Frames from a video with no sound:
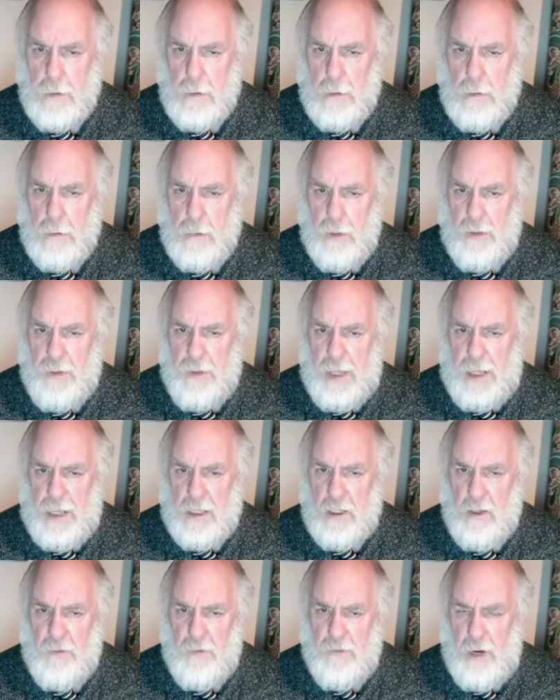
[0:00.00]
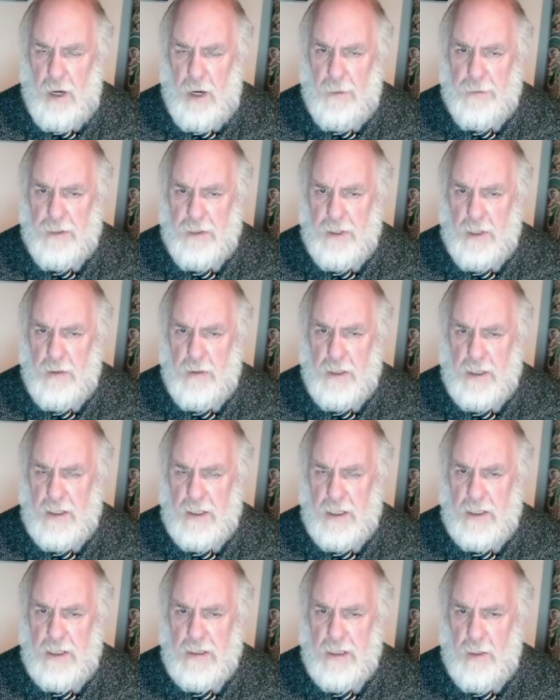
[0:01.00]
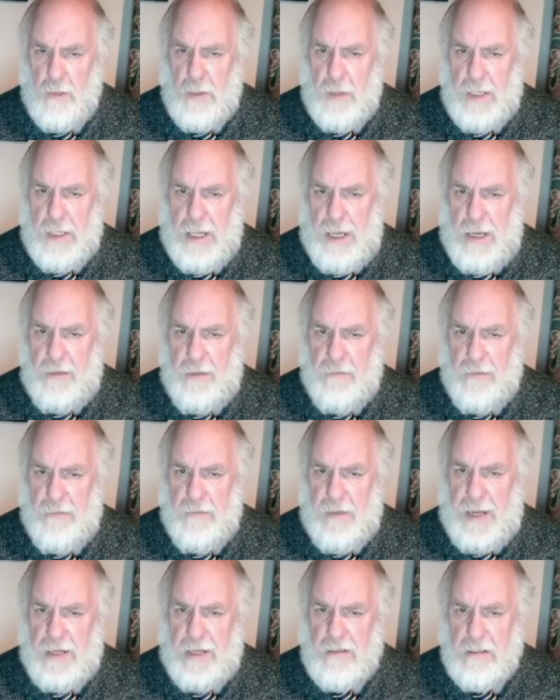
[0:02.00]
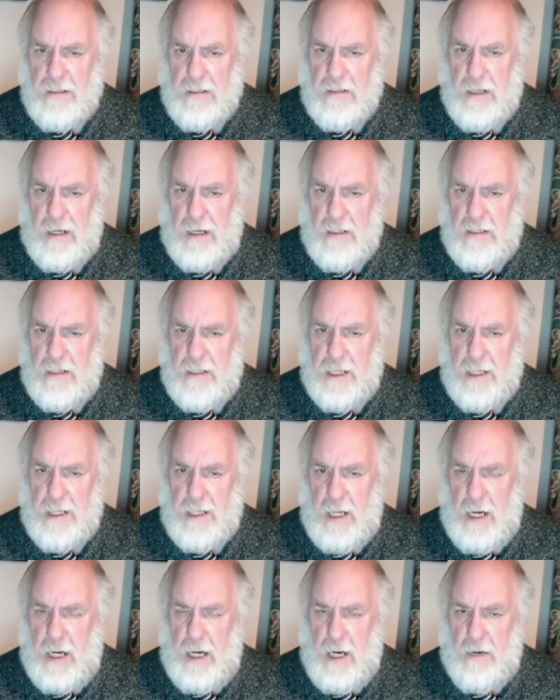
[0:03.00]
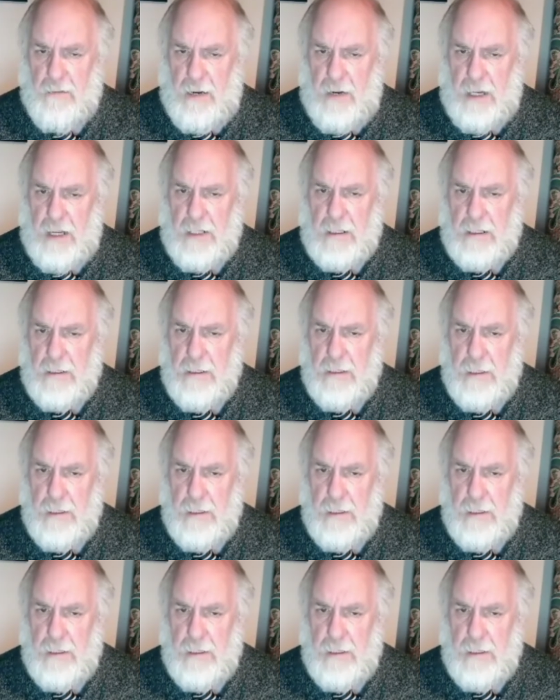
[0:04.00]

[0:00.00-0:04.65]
We thank you for opportunities that we have of exercising our right